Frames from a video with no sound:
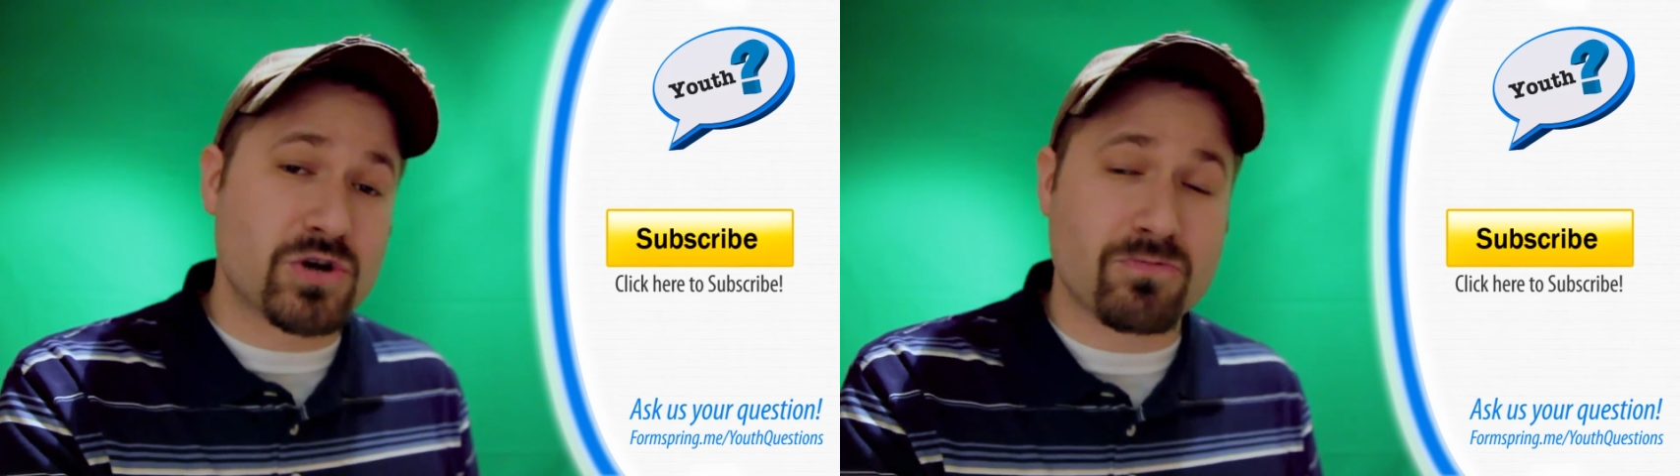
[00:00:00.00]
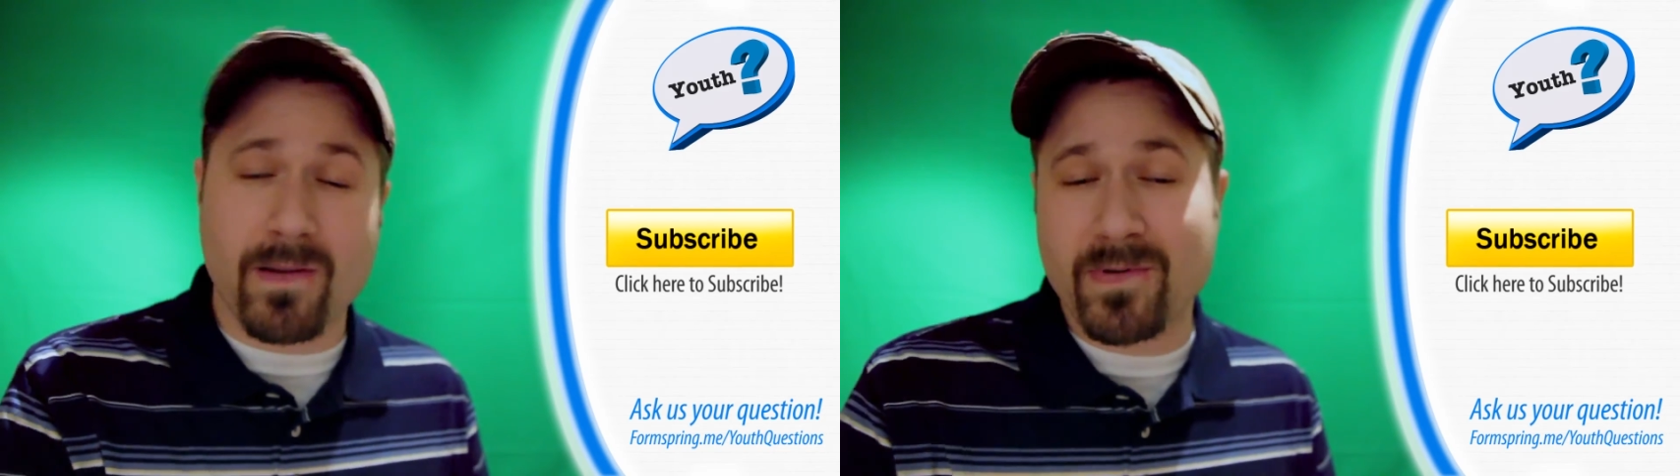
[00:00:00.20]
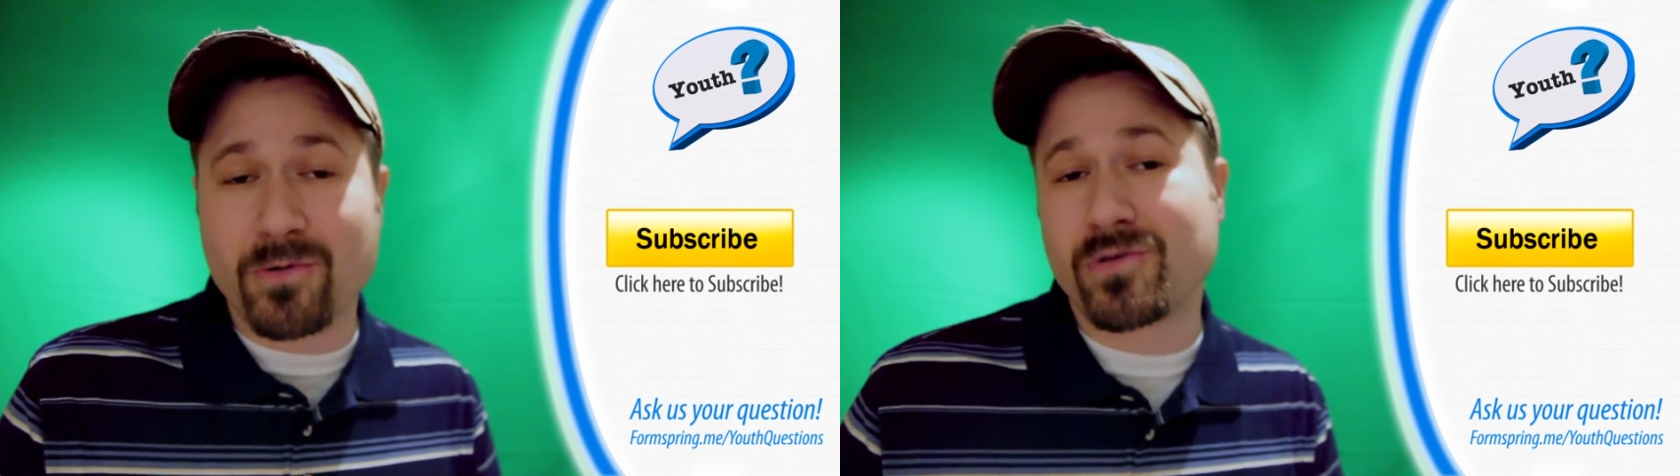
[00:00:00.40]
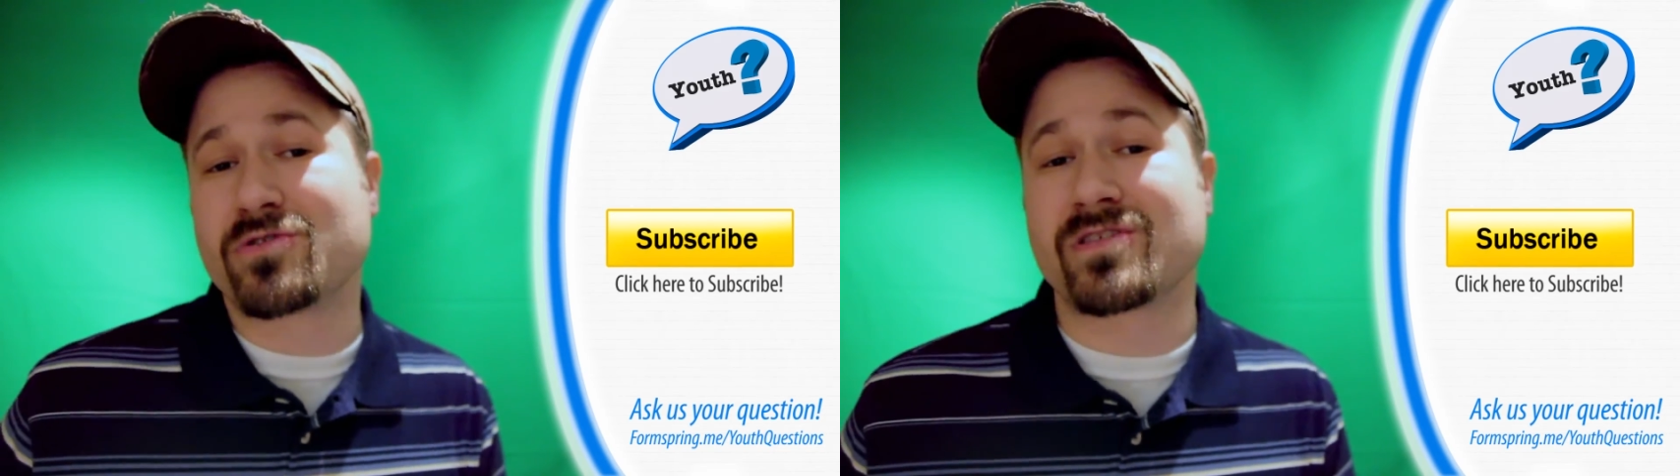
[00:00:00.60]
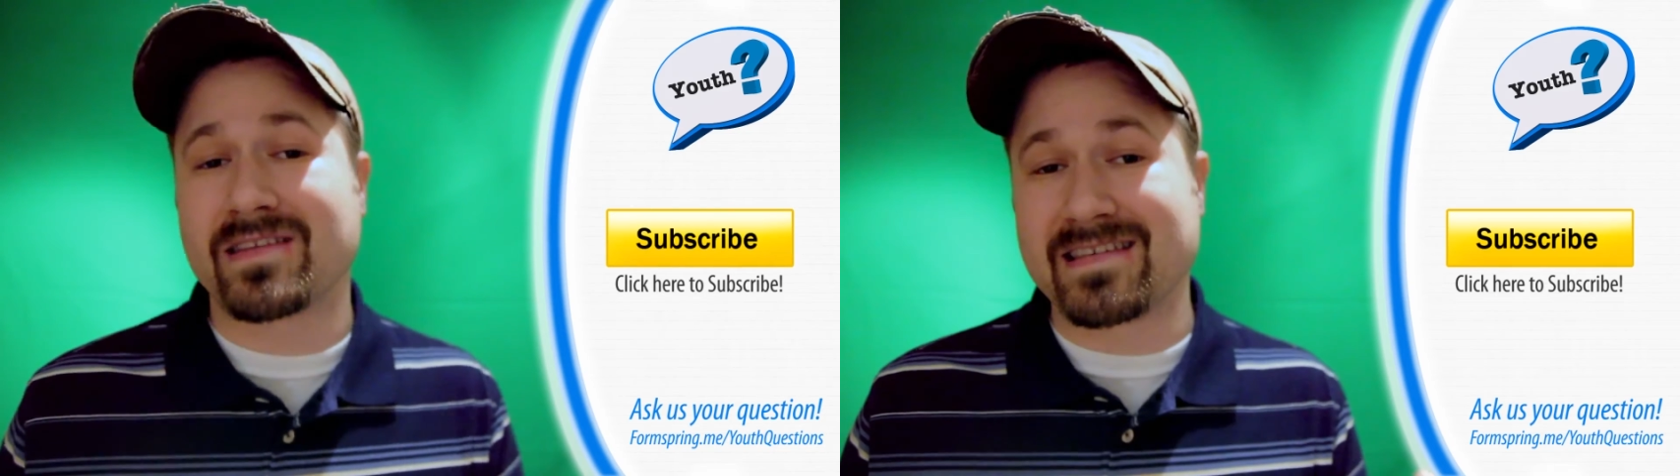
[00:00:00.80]
who might be going
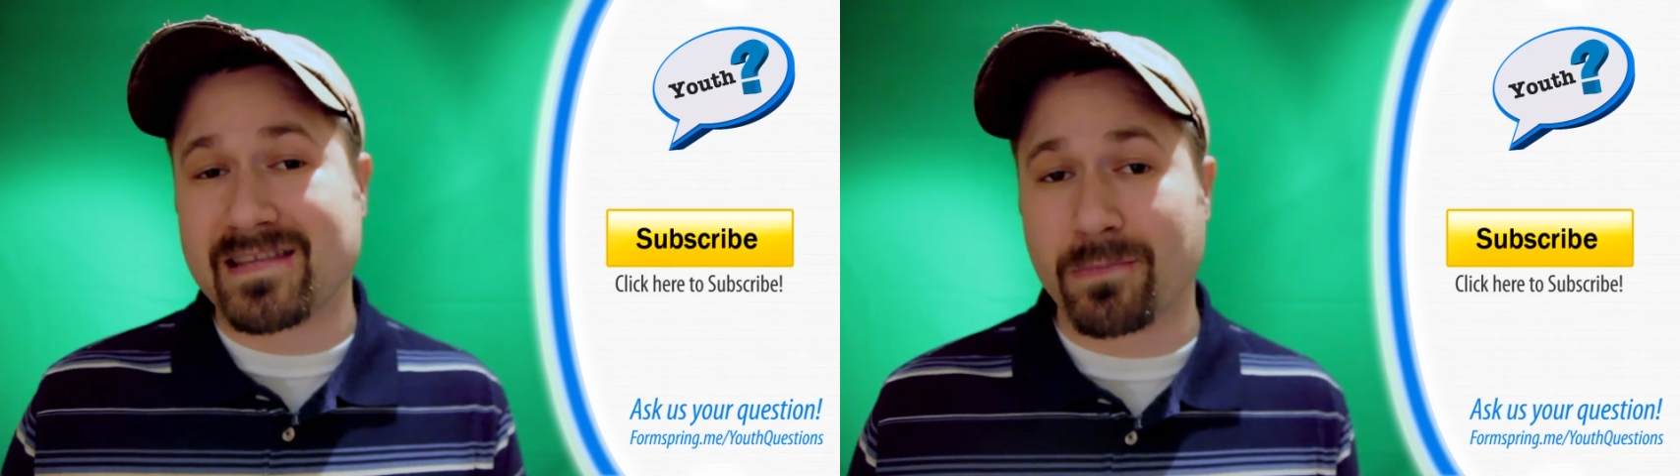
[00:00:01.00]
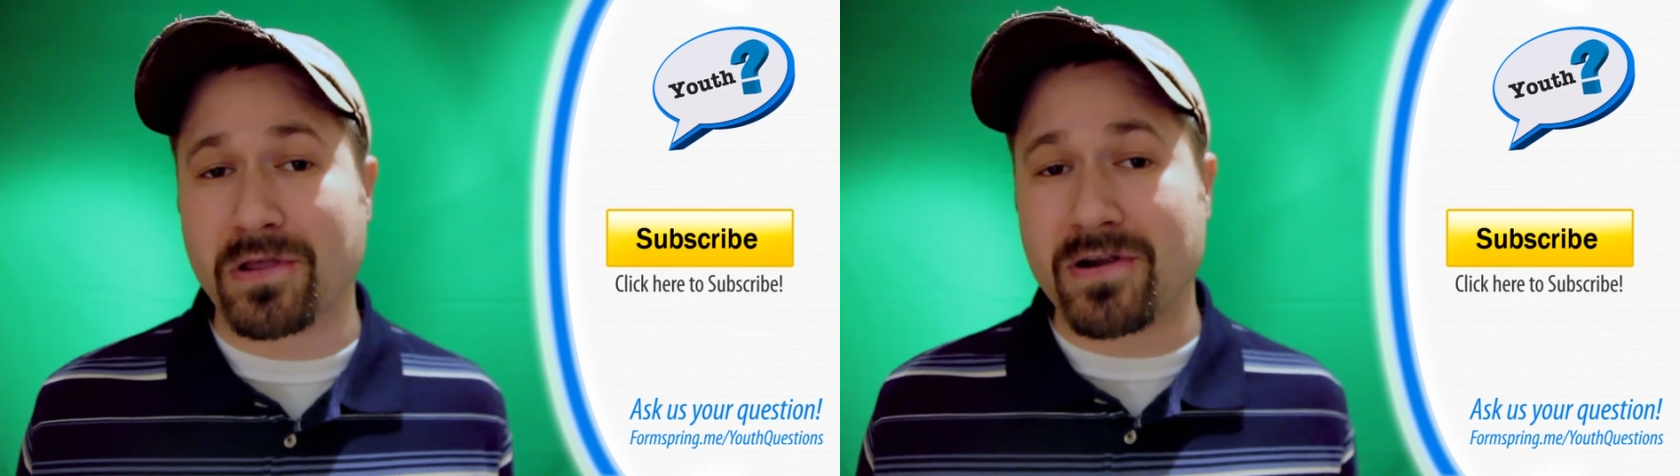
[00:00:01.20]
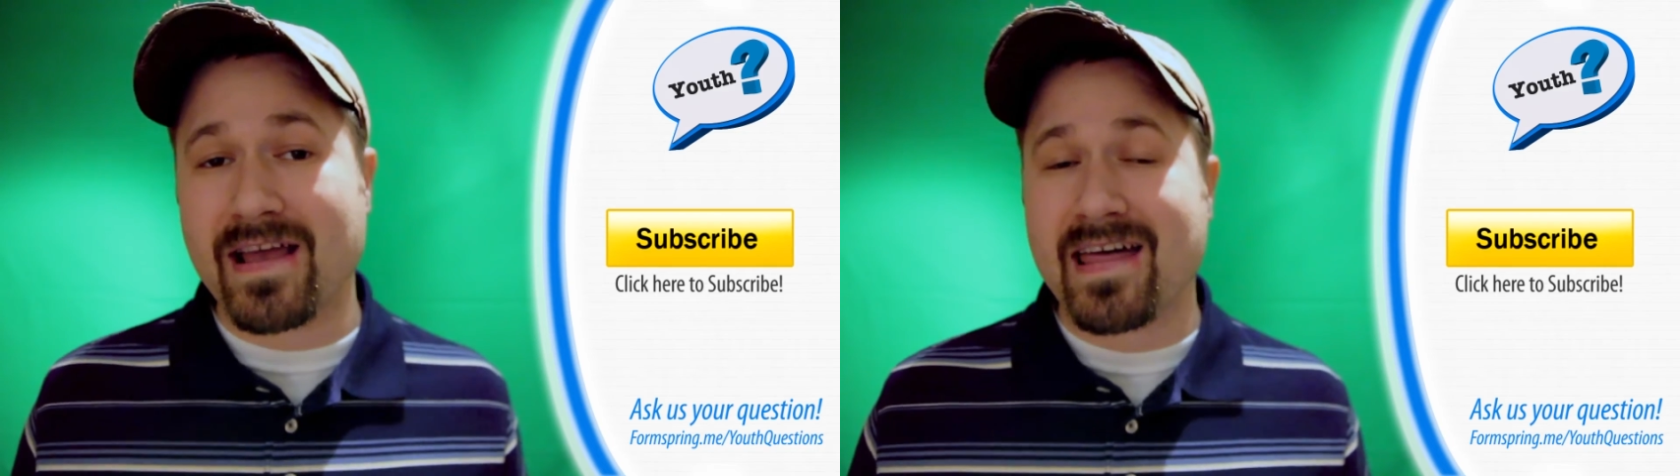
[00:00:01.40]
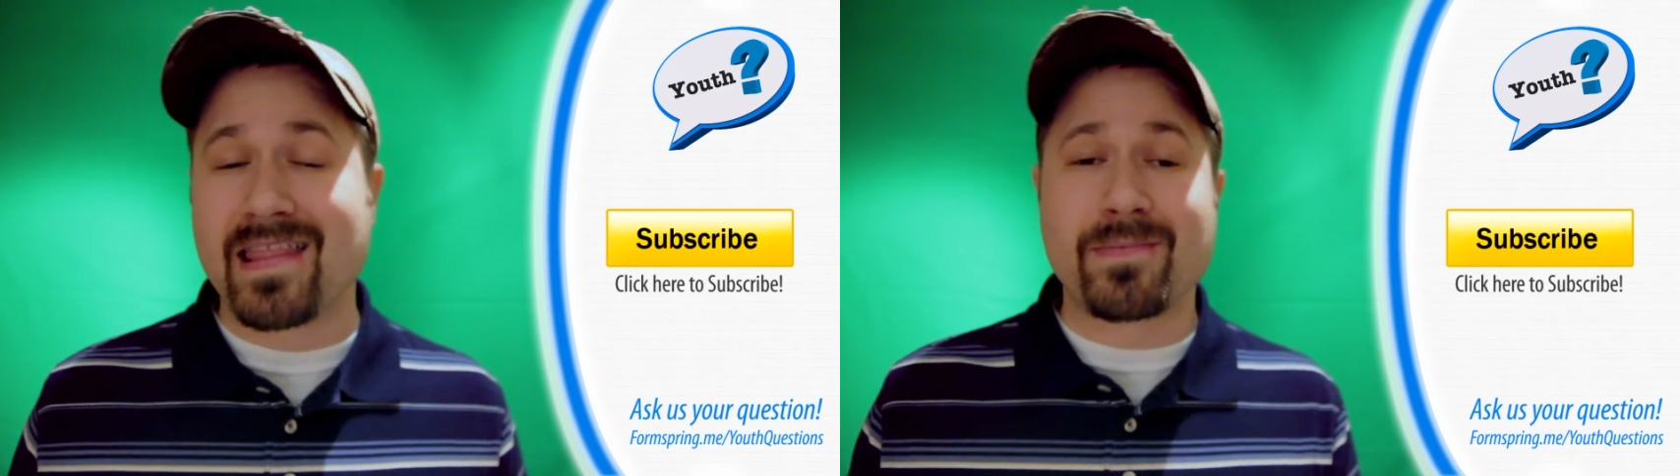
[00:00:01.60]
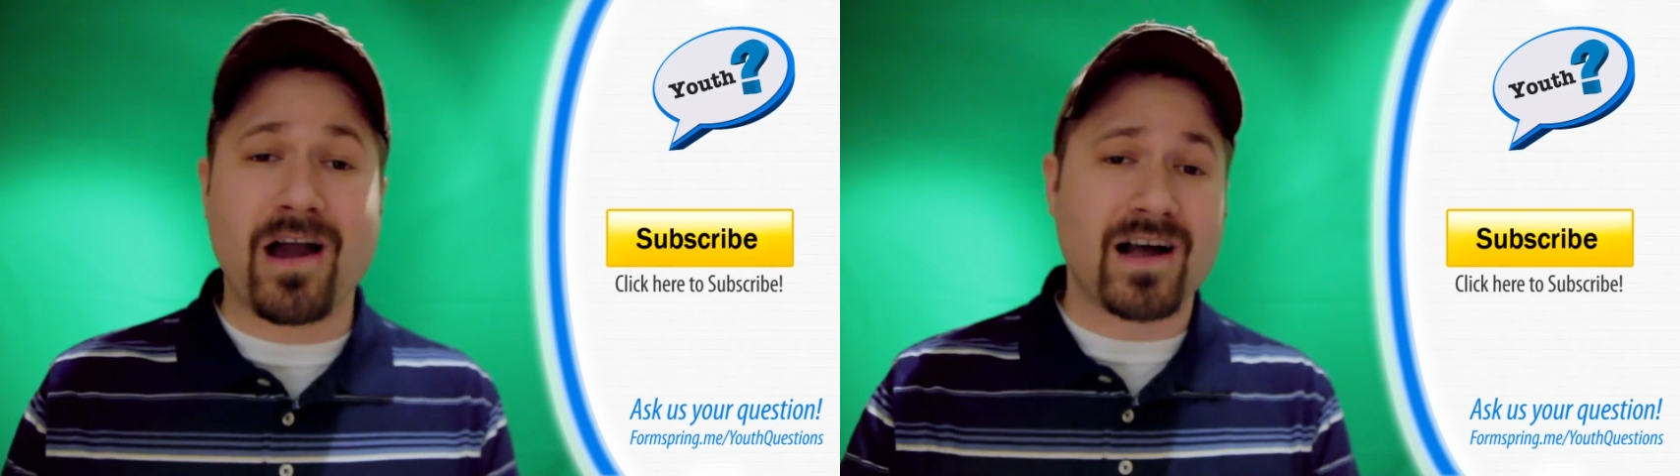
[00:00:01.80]
through something similar.
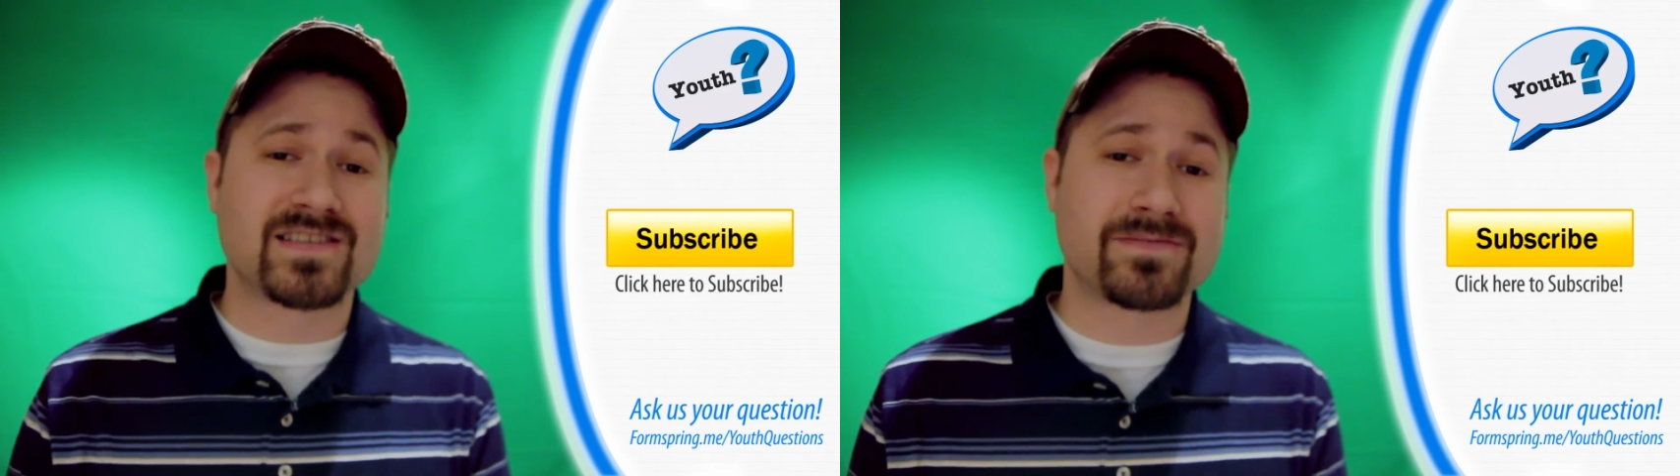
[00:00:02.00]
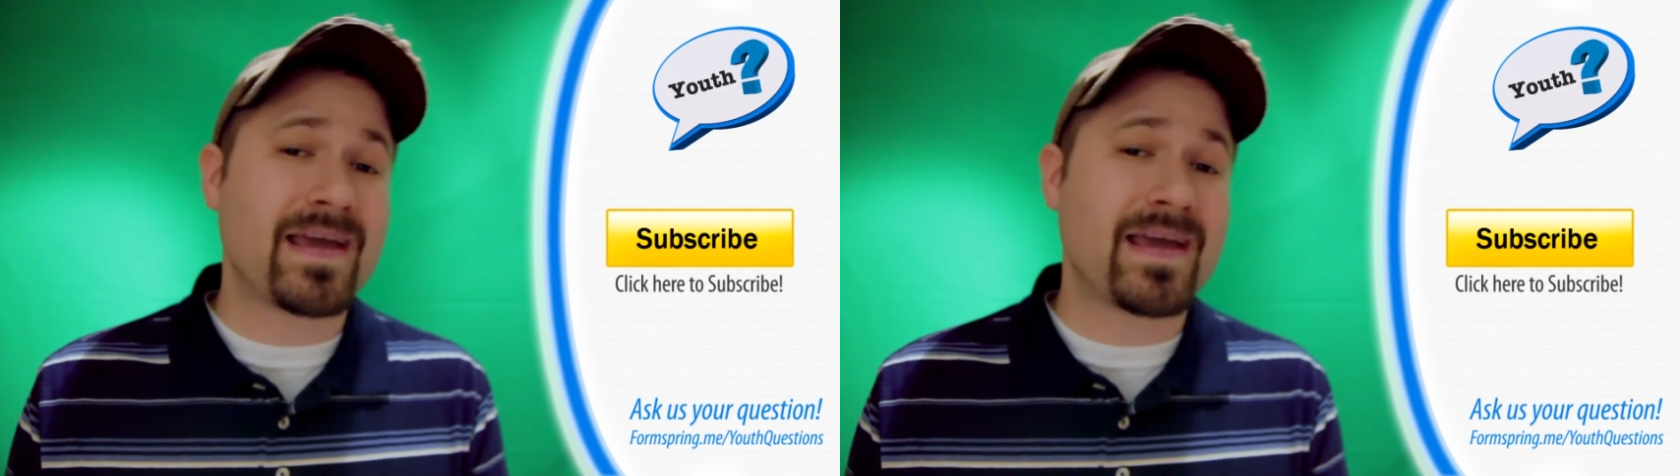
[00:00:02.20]
That'd be awesome.